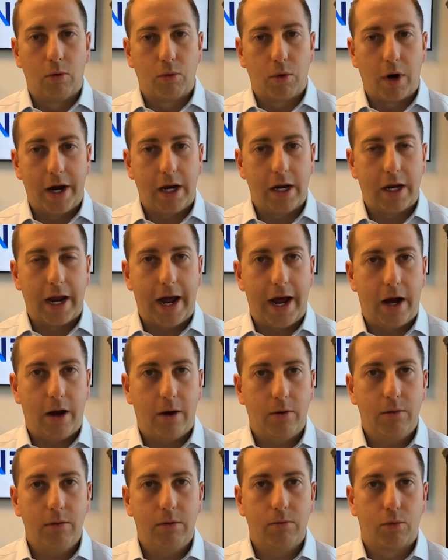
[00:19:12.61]
right
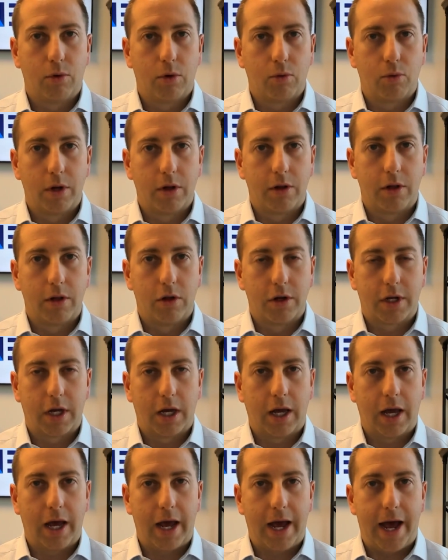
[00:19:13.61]
now we're really
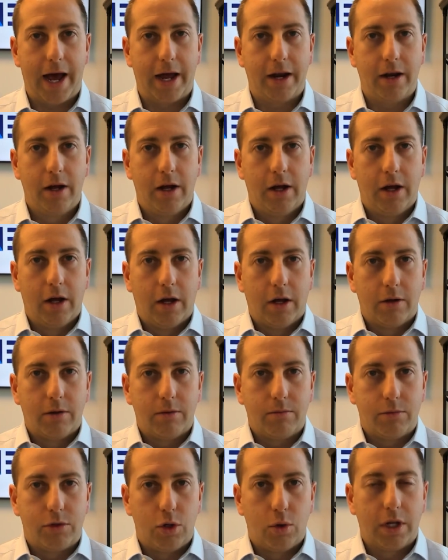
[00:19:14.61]
looking at
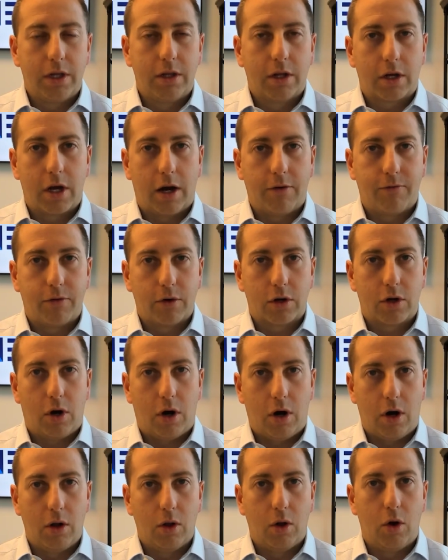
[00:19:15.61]
doing the covered
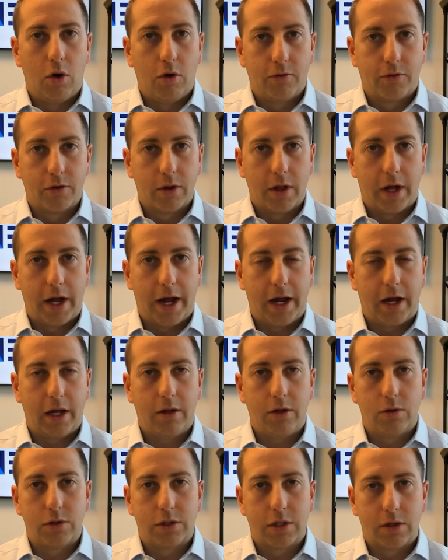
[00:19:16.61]
call overlay
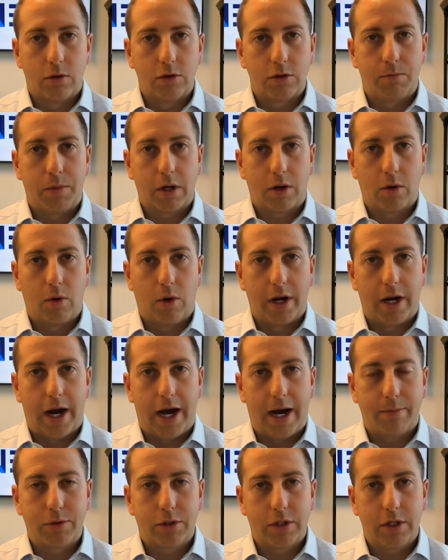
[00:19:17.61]
using those Bitcoin
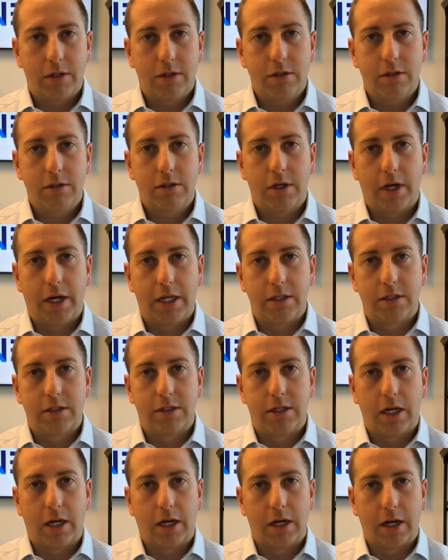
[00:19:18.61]
options and
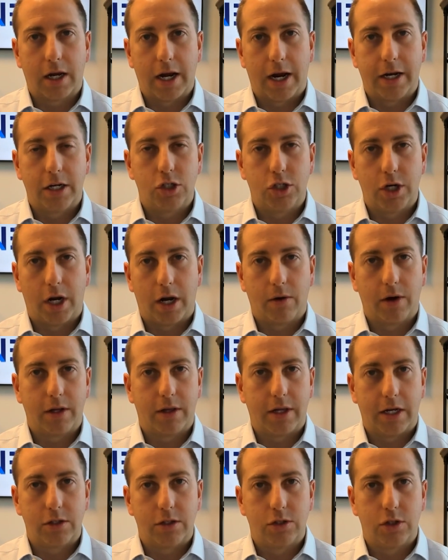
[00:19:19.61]
seeking to kind of generate
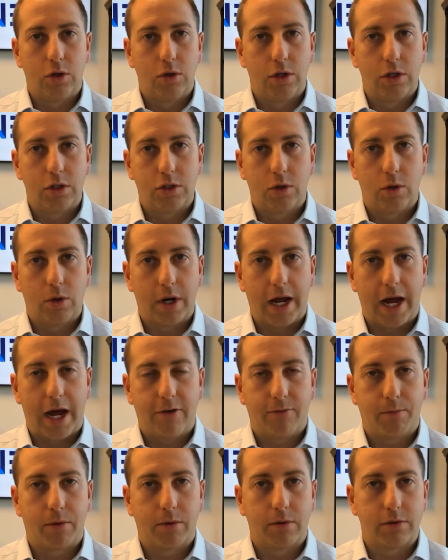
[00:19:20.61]
that 2 to
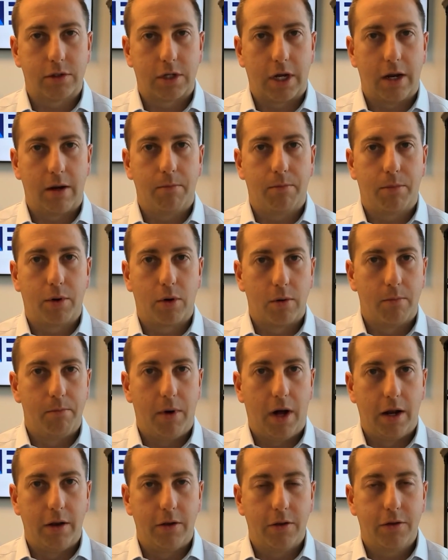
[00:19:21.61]
2.5% per
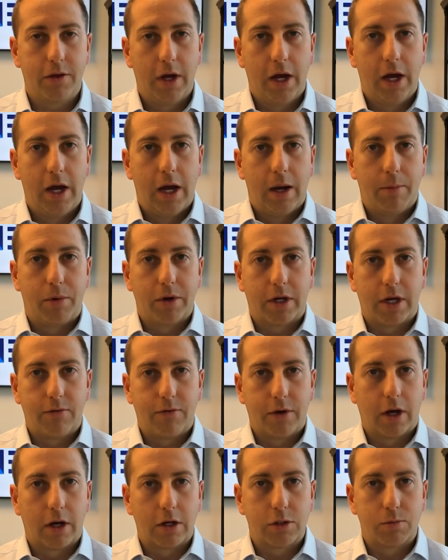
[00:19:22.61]
month, but
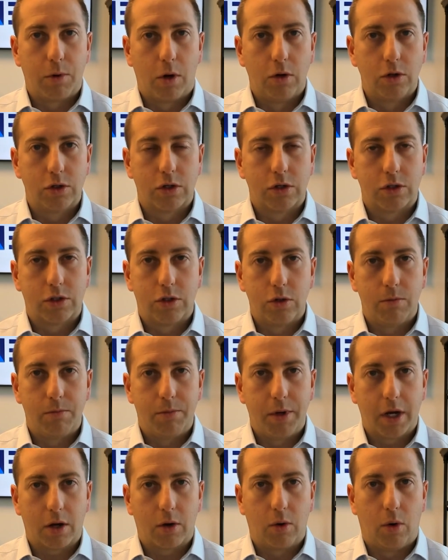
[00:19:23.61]
giving exposure to
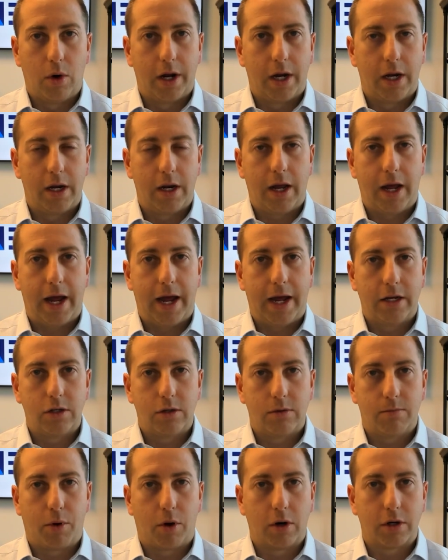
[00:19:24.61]
Bitcoin
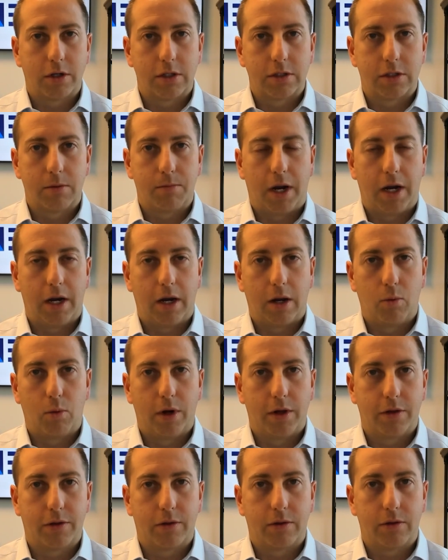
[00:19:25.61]
and participating
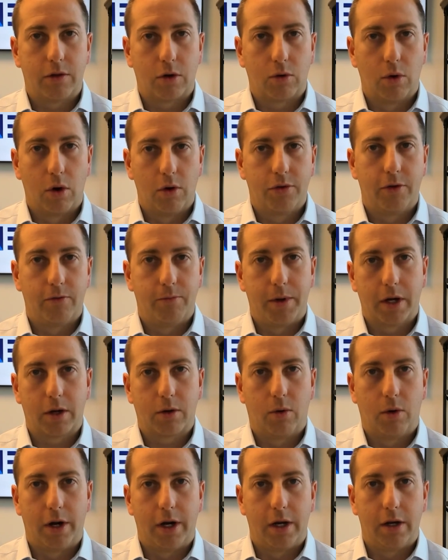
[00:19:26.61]
with the growth of
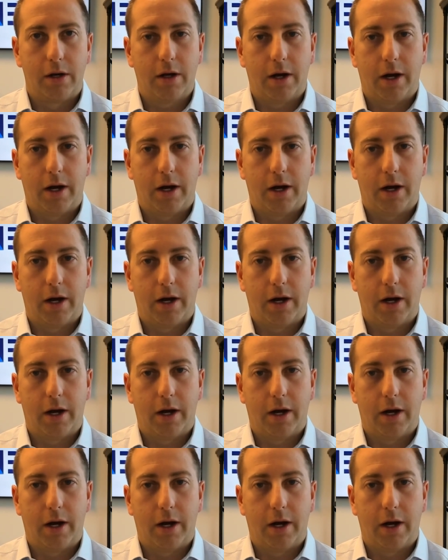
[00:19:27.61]
Bitcoin,